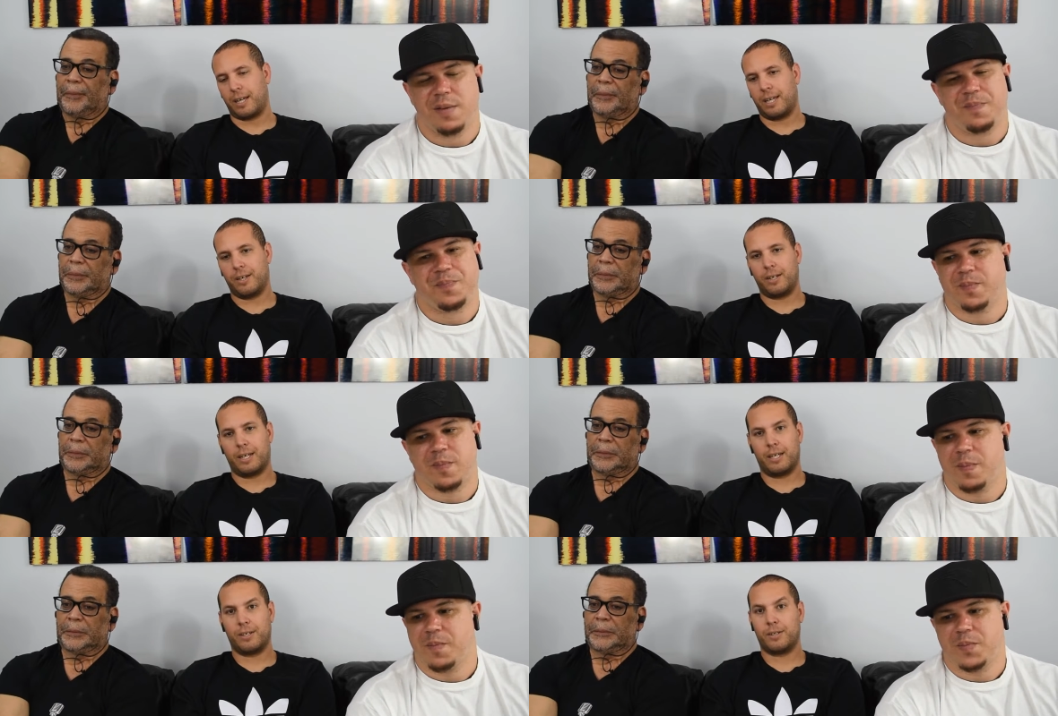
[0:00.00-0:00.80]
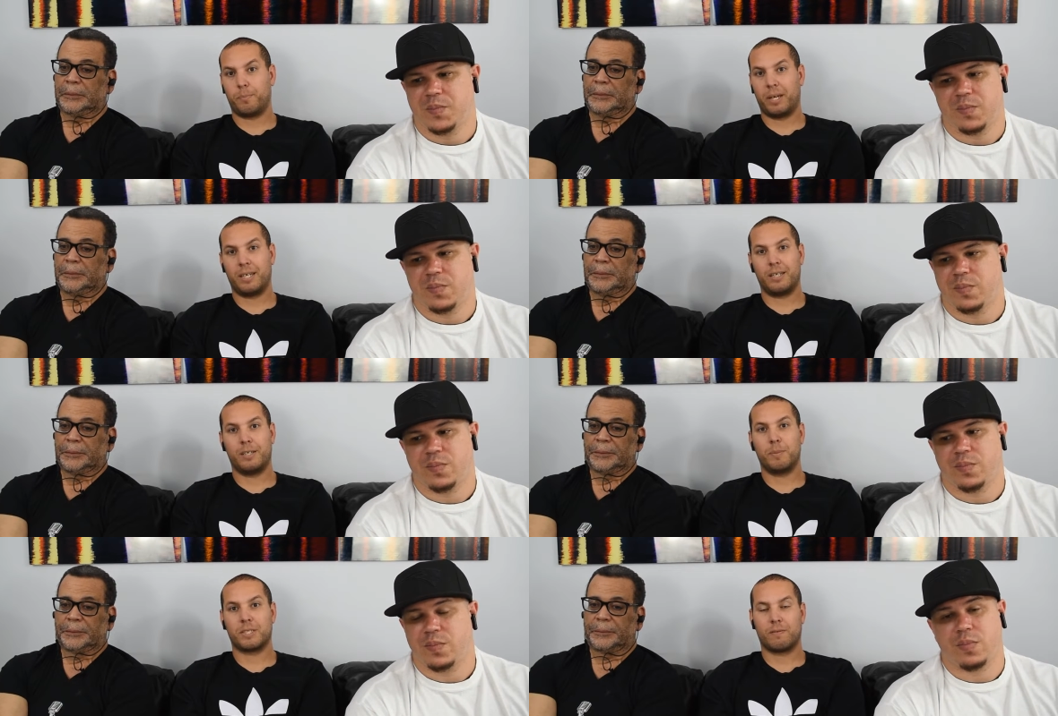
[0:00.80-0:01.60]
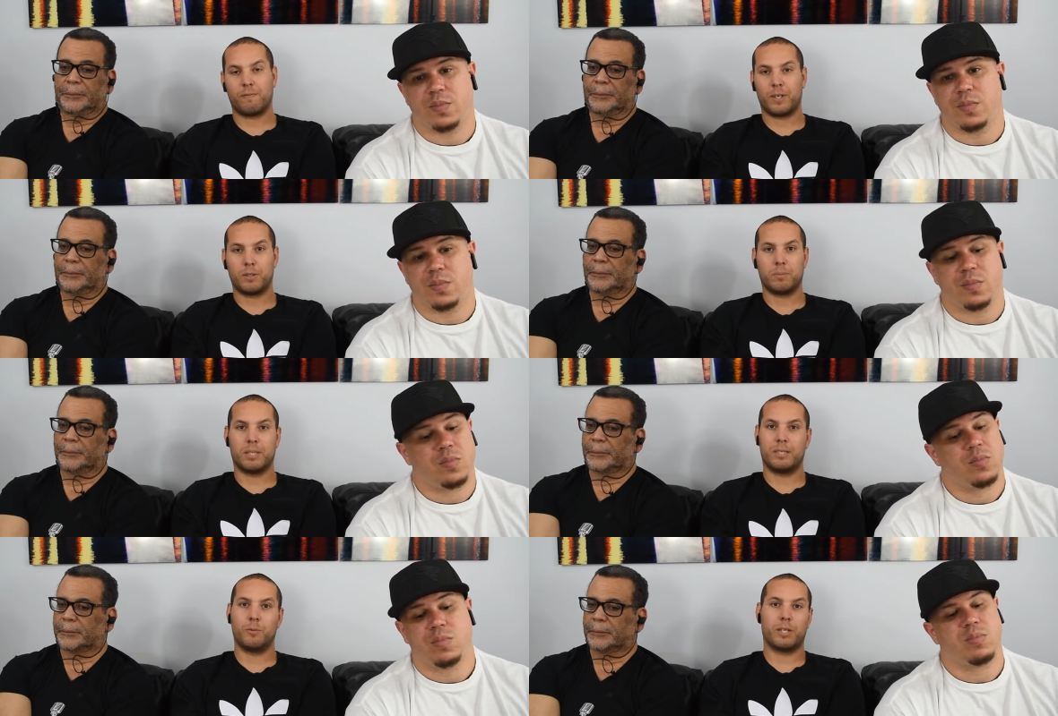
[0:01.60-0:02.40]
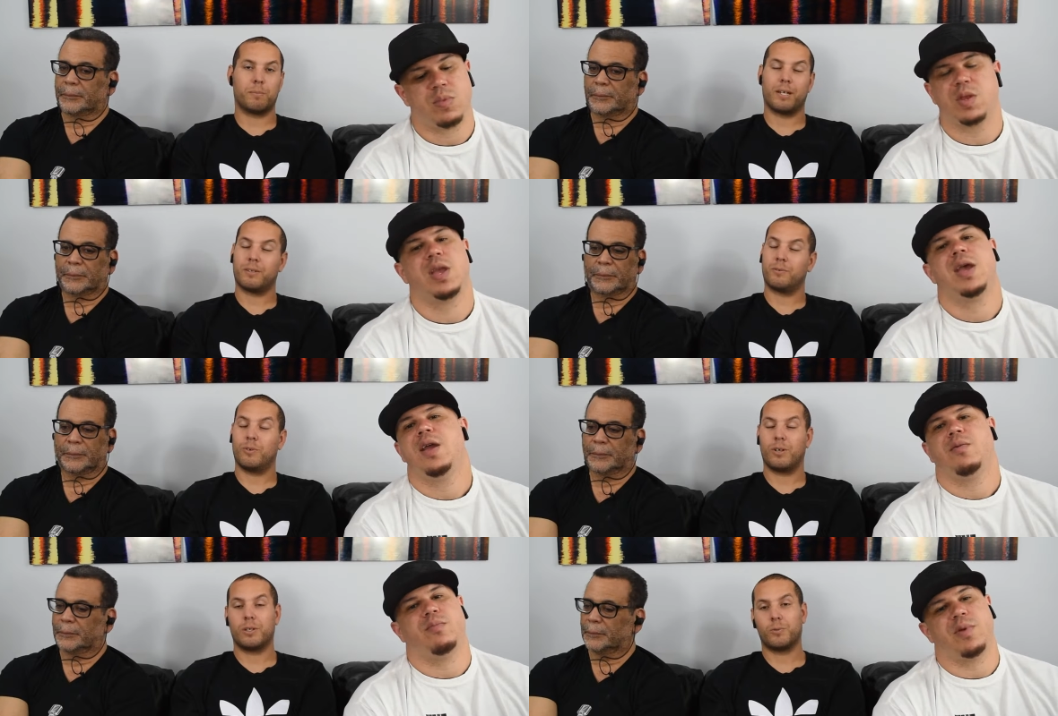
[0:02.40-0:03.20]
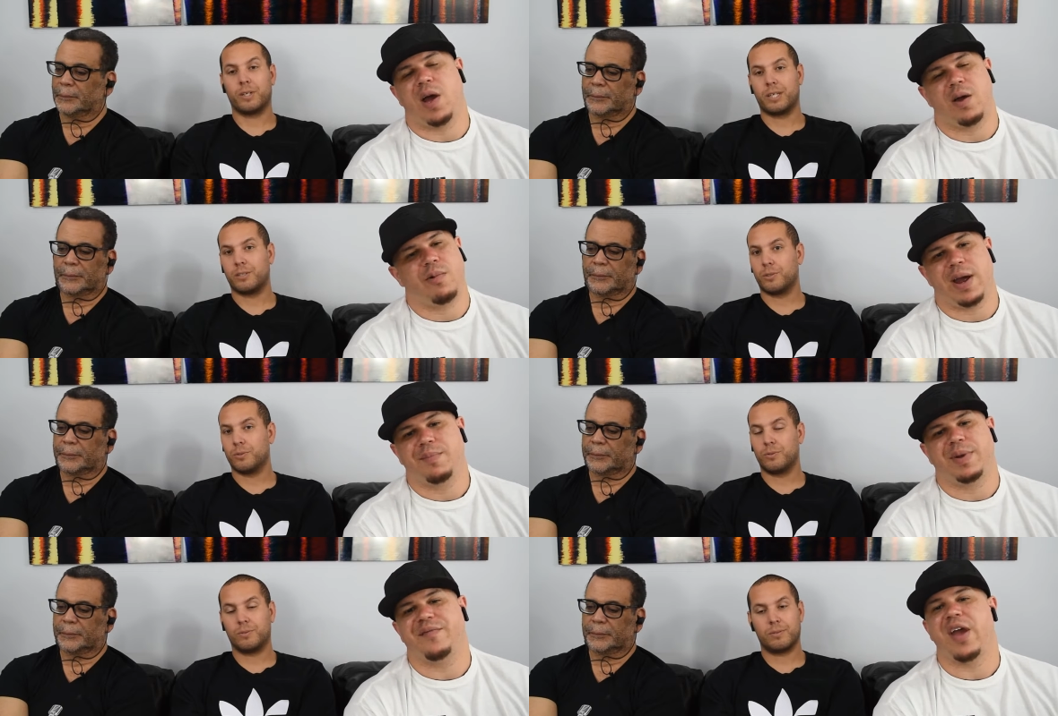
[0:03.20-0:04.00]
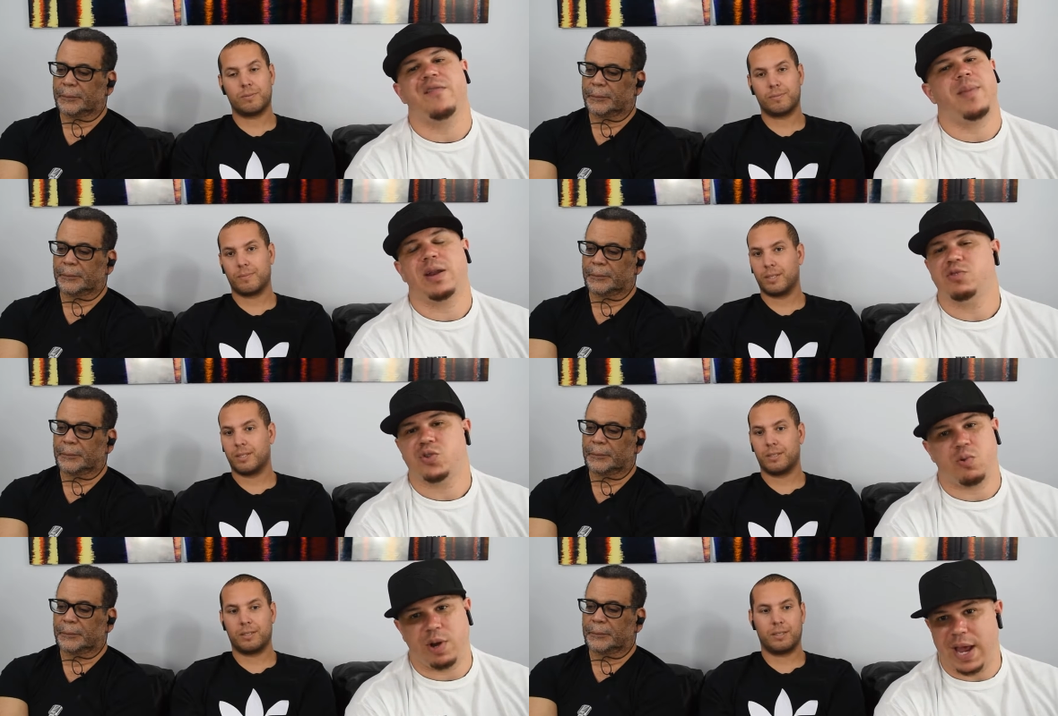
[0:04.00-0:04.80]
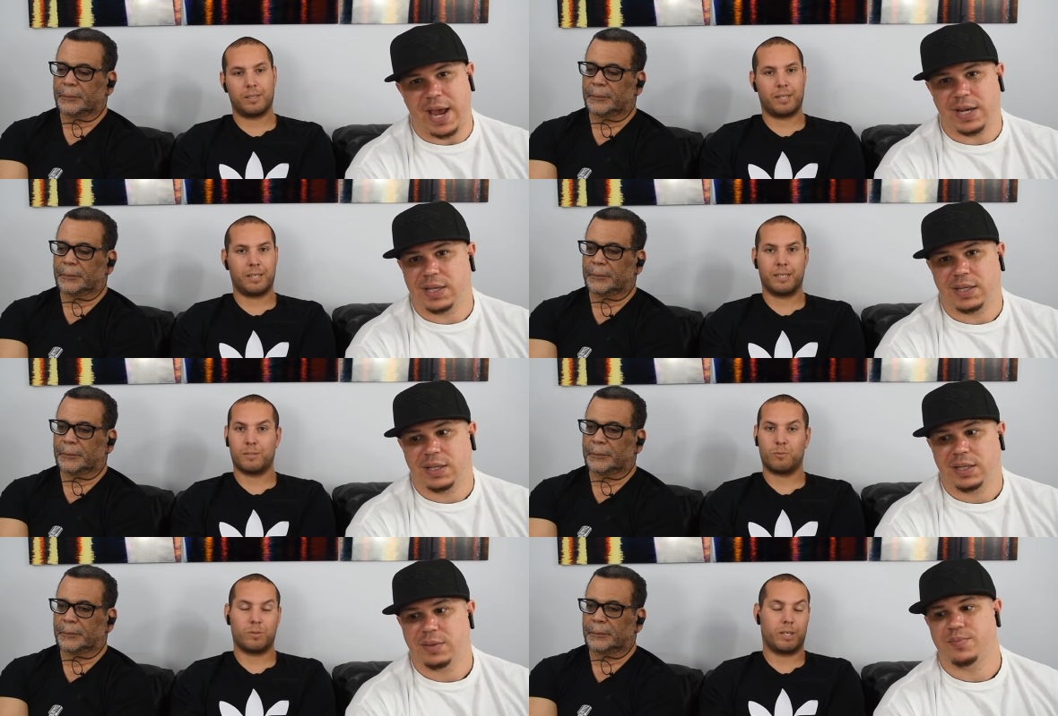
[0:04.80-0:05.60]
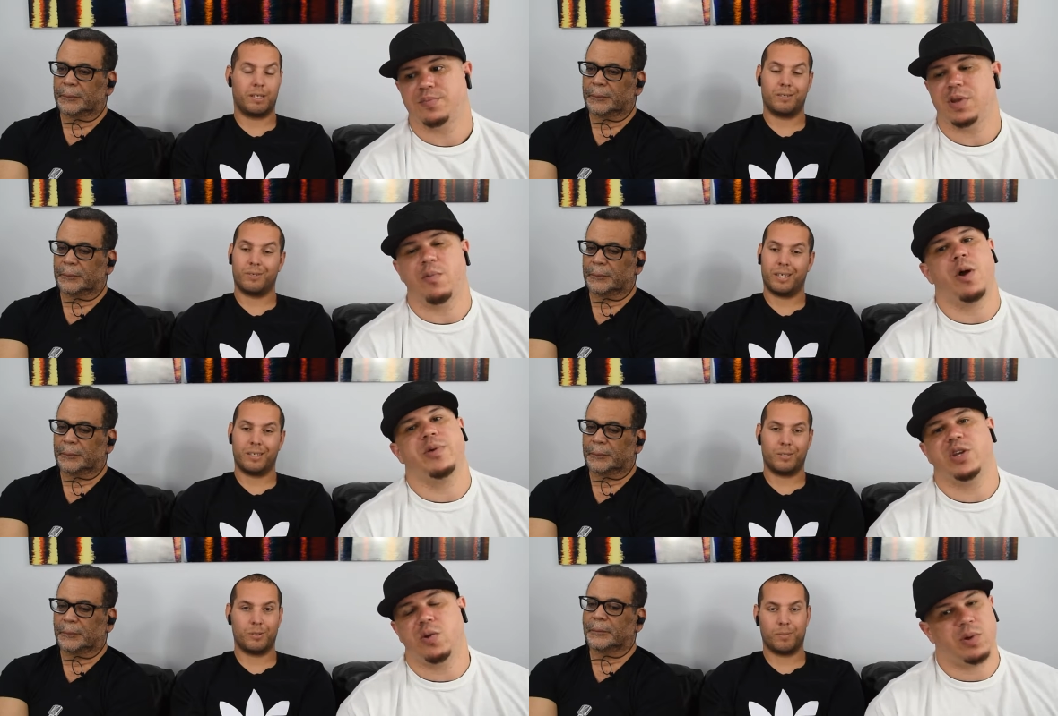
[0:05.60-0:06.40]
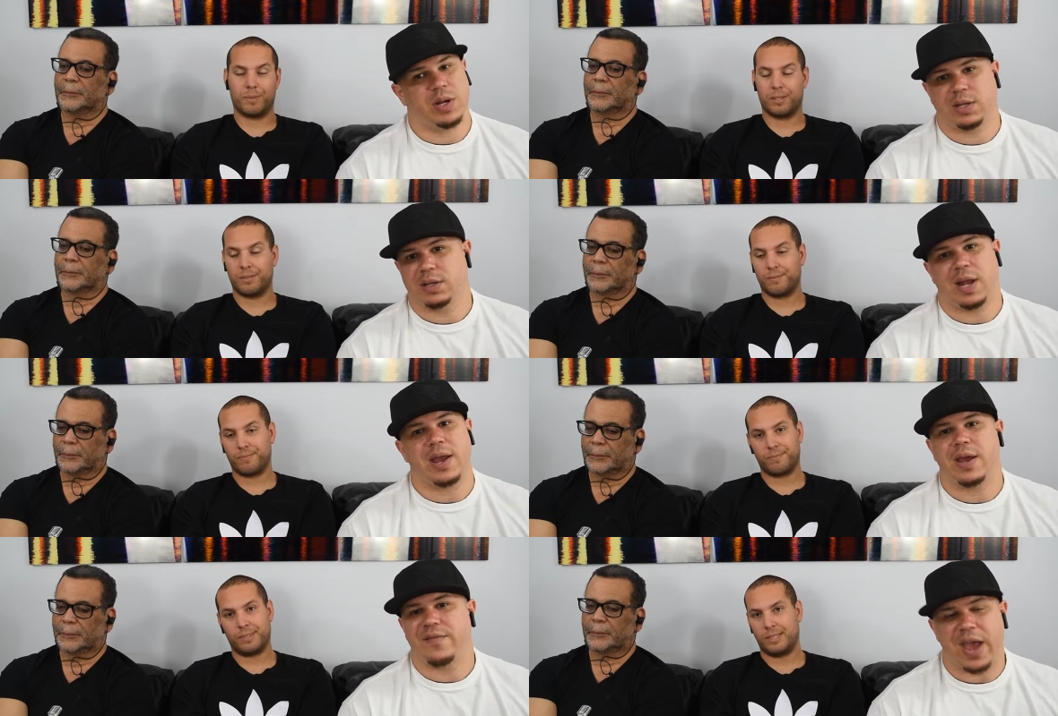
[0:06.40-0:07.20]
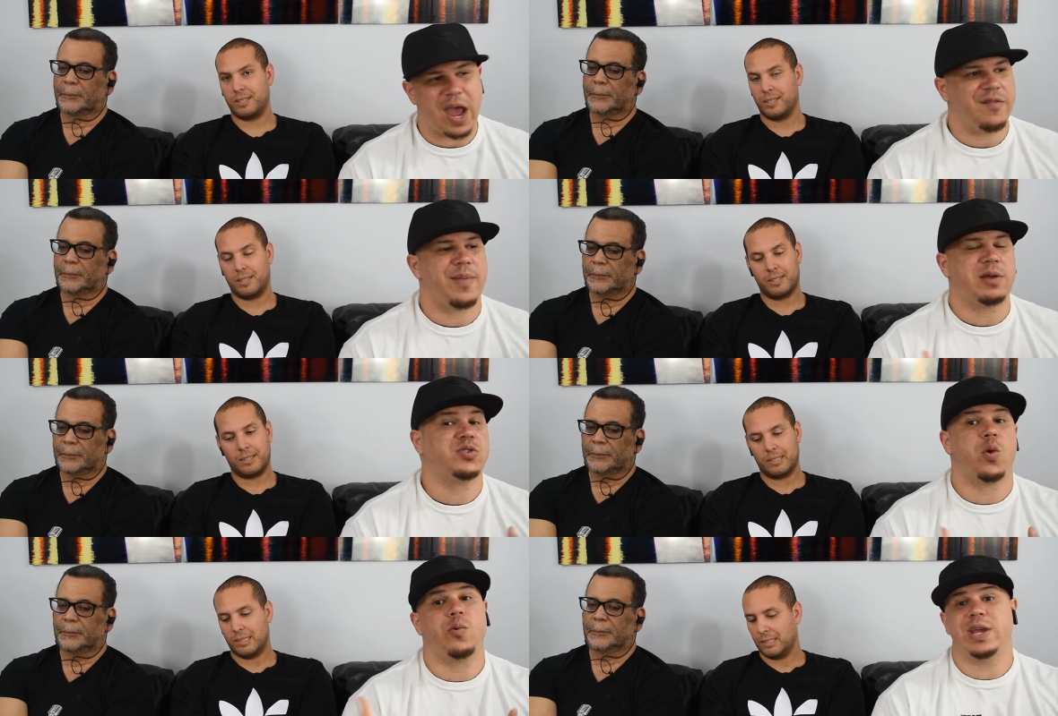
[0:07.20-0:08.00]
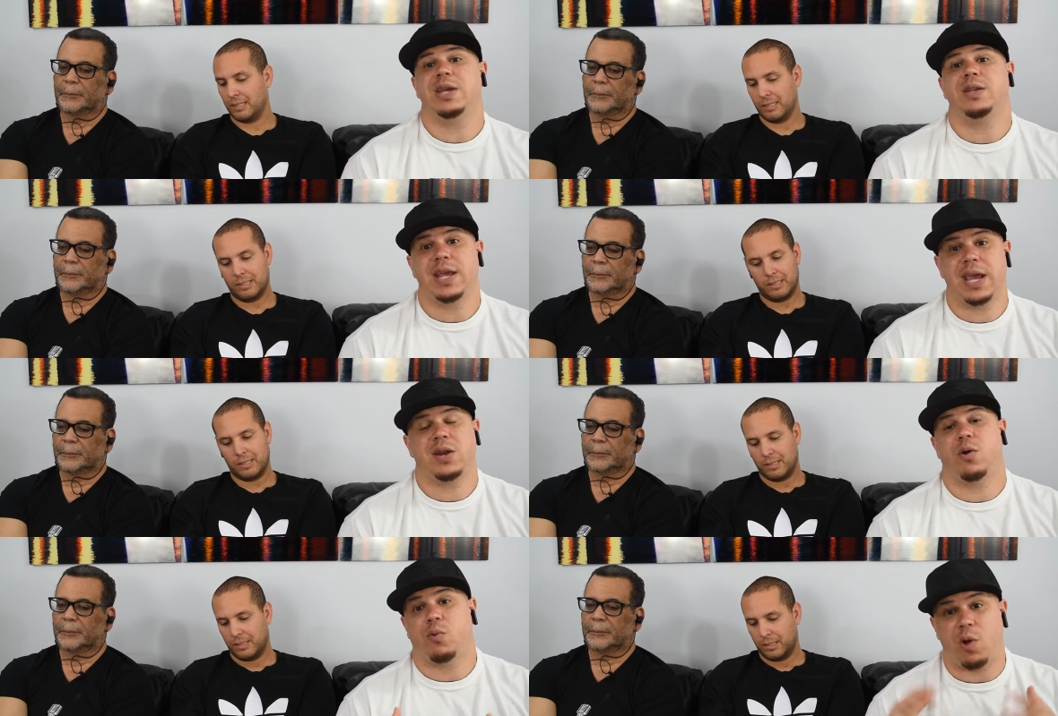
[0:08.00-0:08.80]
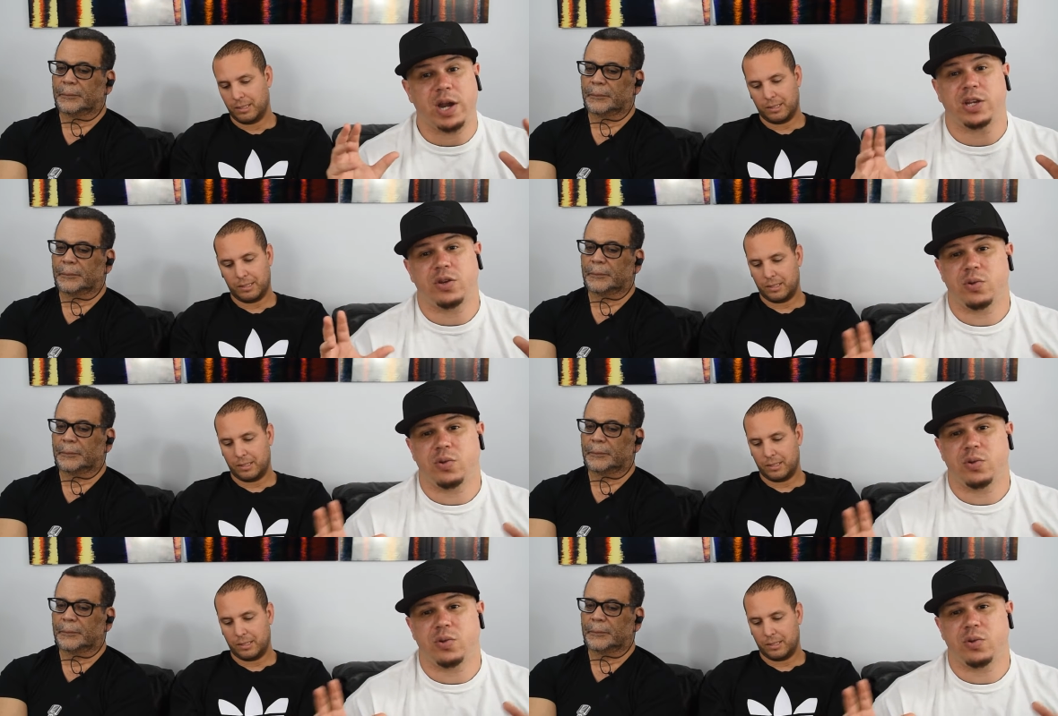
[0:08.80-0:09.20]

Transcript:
Speaker 1: I hear the pain he must have felt, but he went about it the wrong
Speaker 2: way. Right. But if everybody was doing that, then this will then what we doing? Like if everybody was doing what he did or wanted to